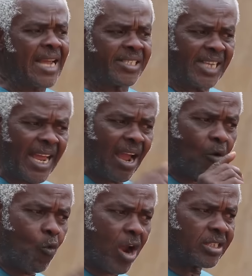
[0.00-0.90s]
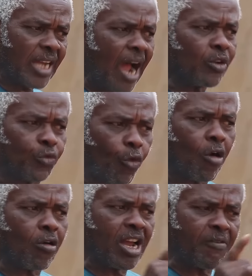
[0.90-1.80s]
Isaiah went out
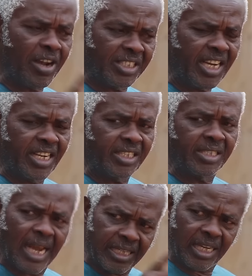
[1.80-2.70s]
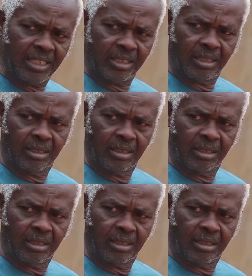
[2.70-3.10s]
for evangelism again.